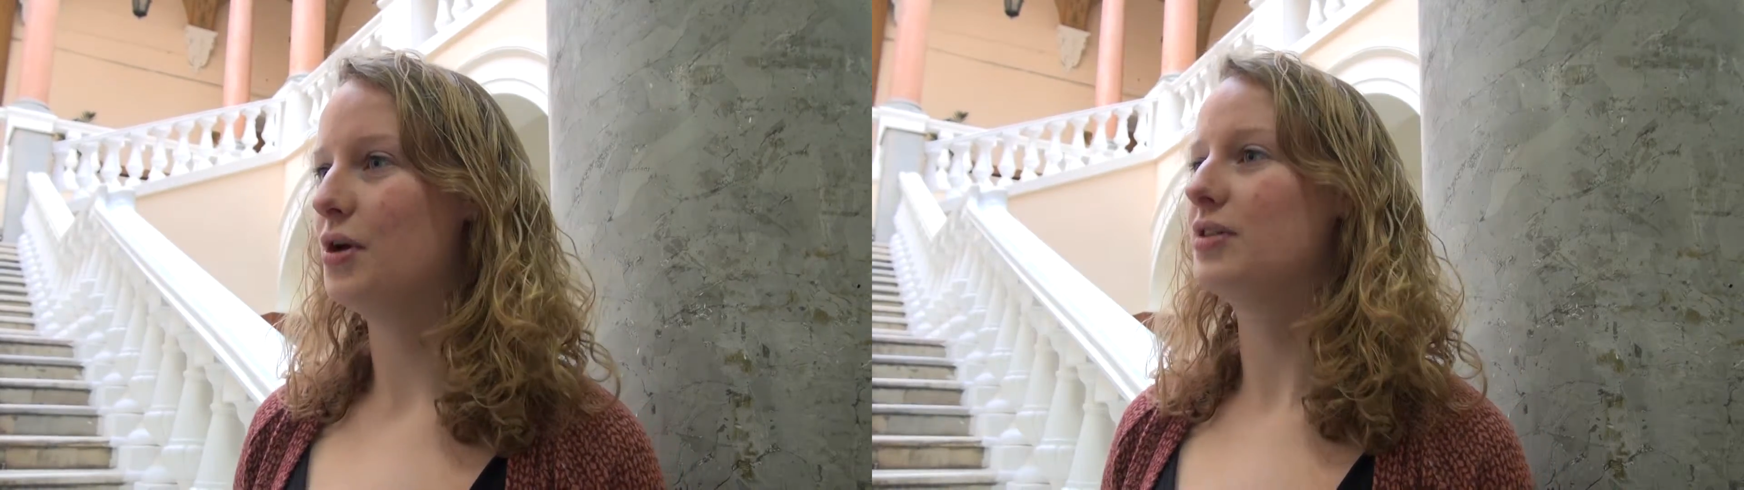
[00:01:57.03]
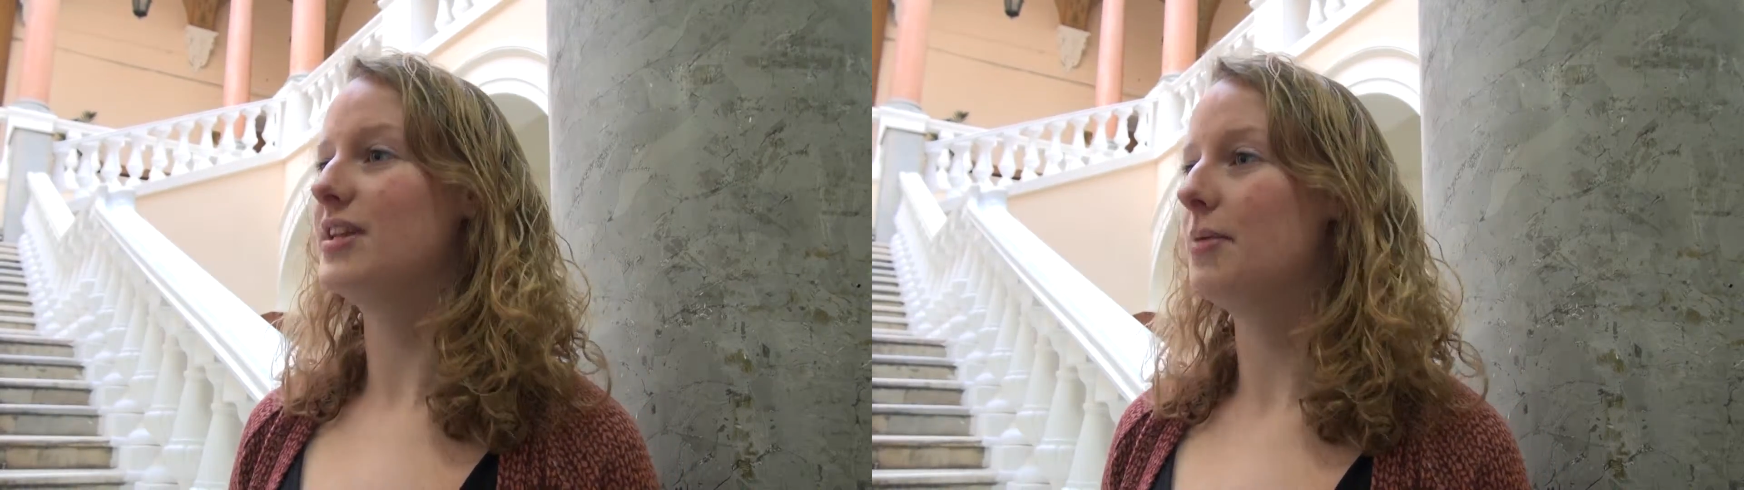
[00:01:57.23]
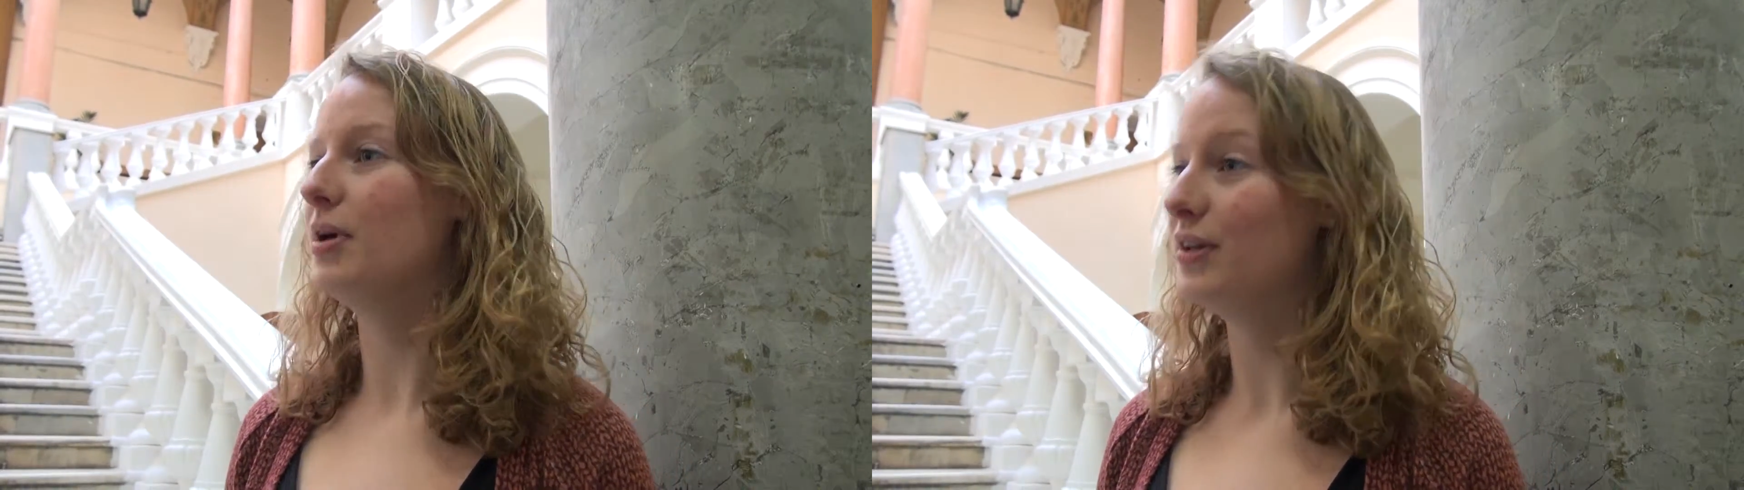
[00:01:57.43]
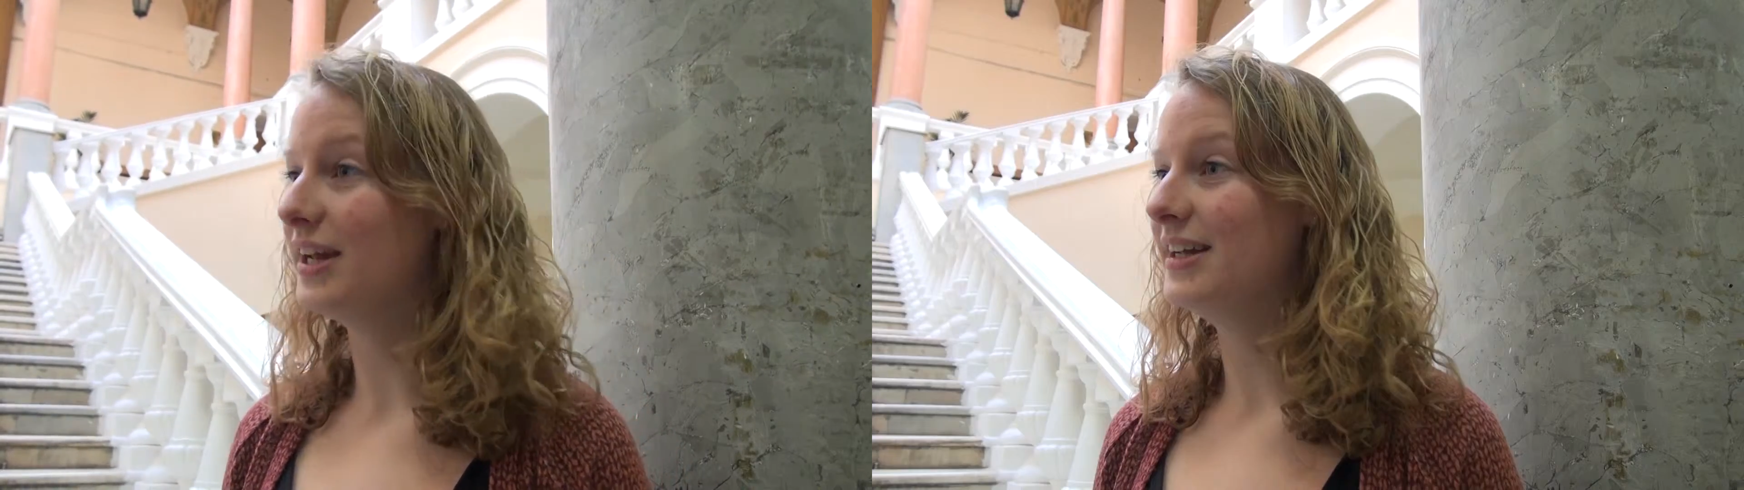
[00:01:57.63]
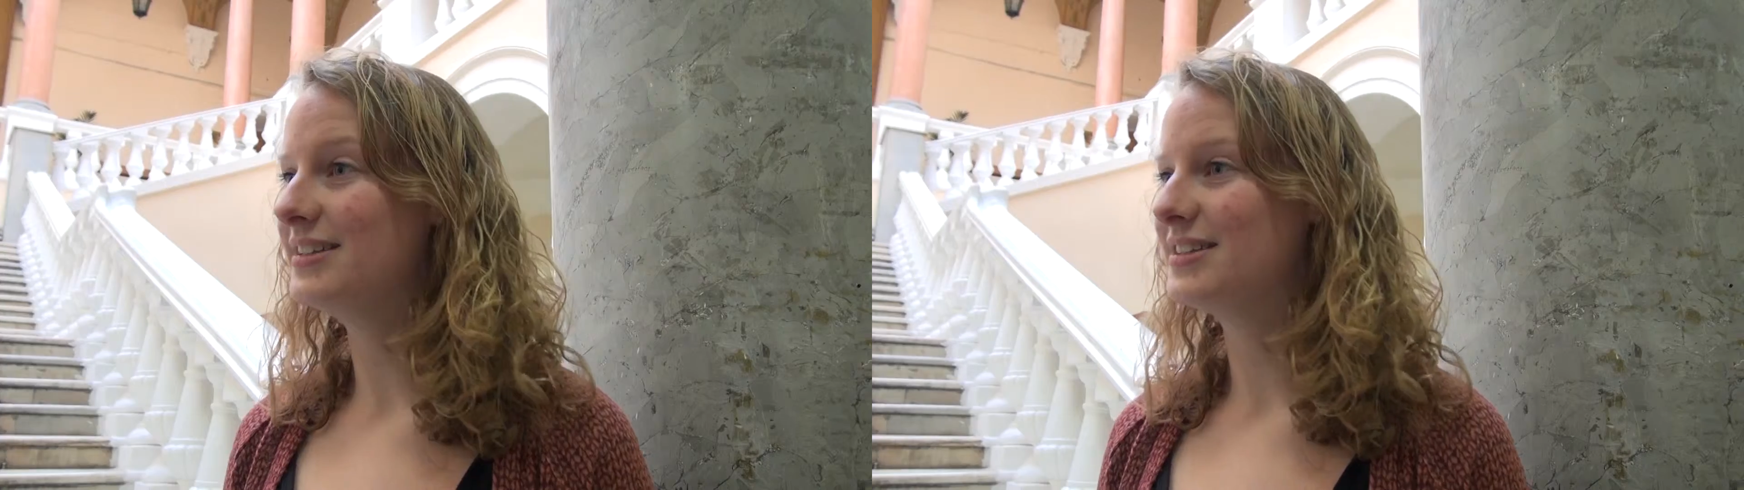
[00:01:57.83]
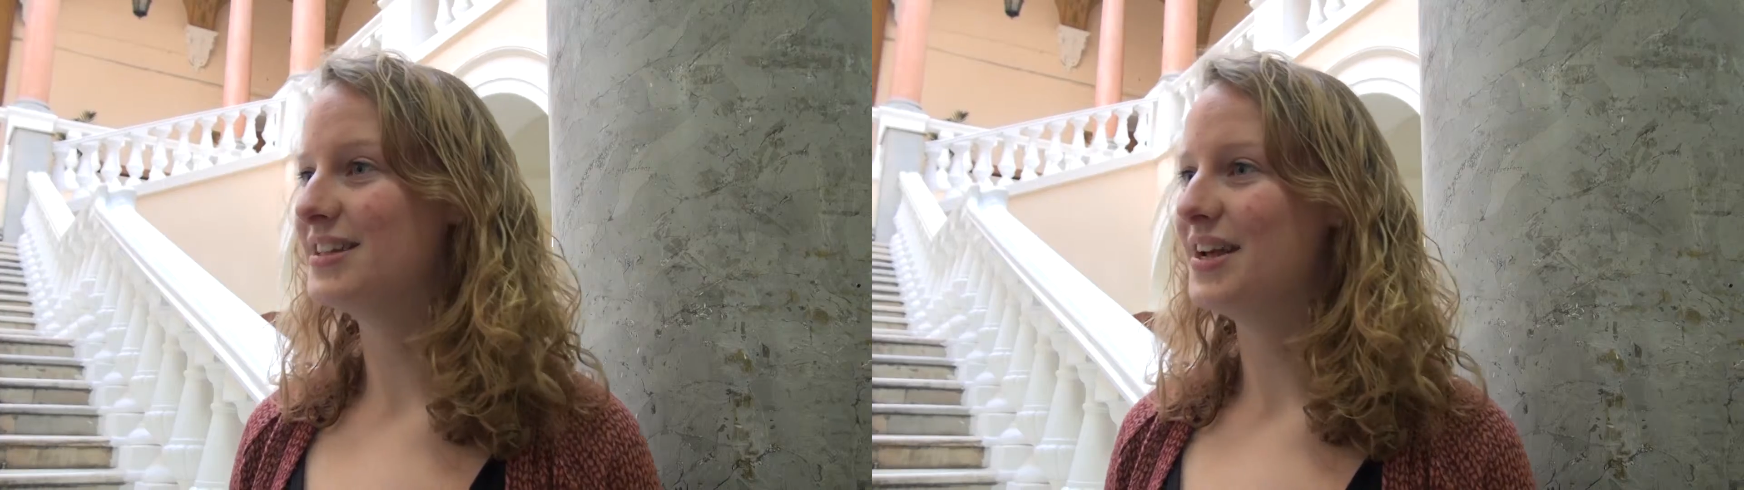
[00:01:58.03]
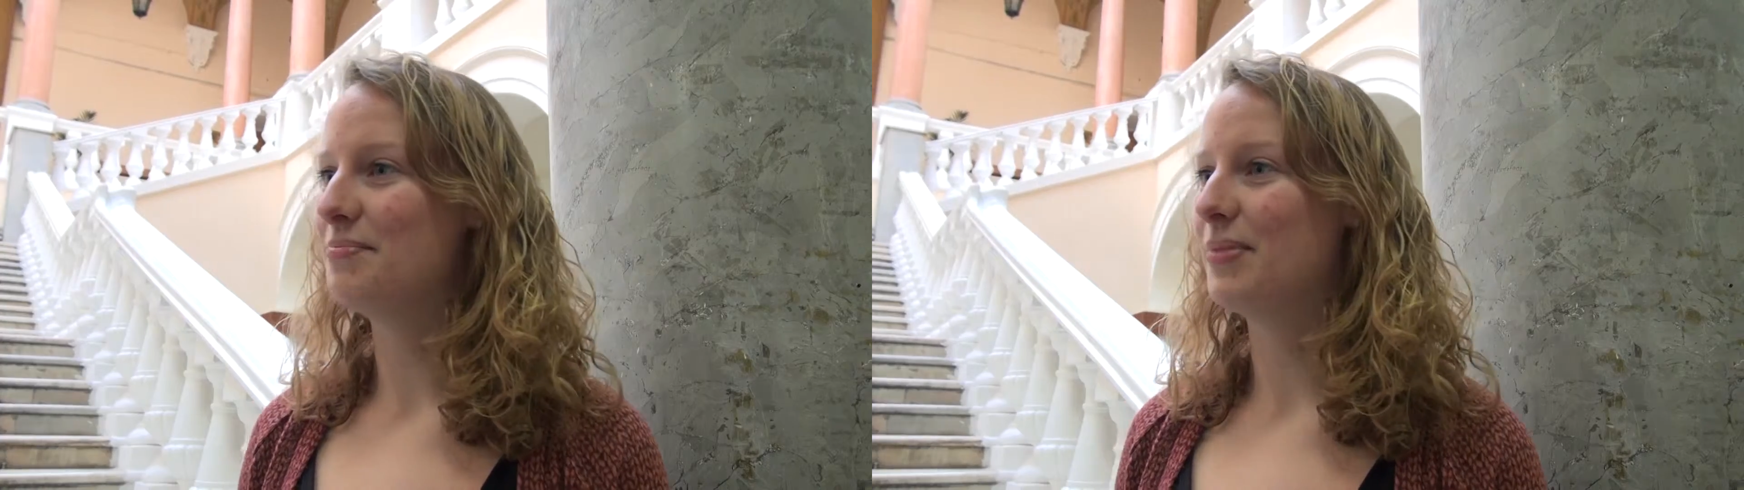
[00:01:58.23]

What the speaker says: Not in the buildings,